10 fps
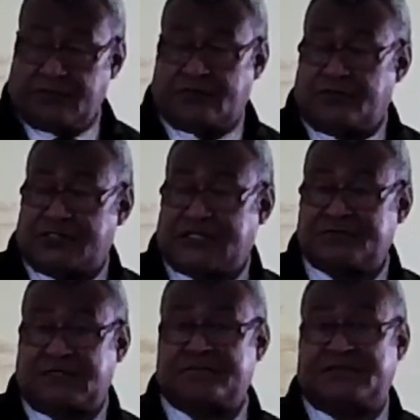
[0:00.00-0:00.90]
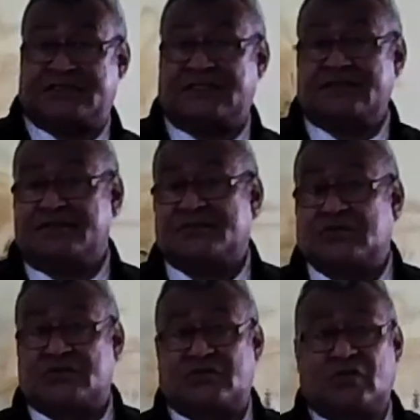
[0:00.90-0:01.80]
Voltam vaiviti,
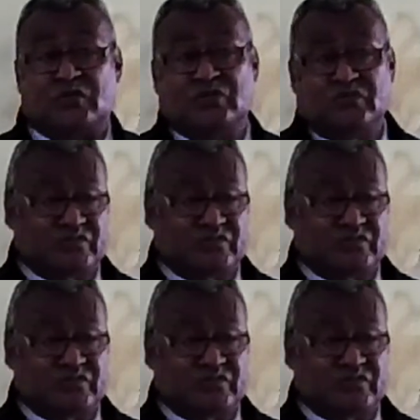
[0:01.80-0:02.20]
rua tol.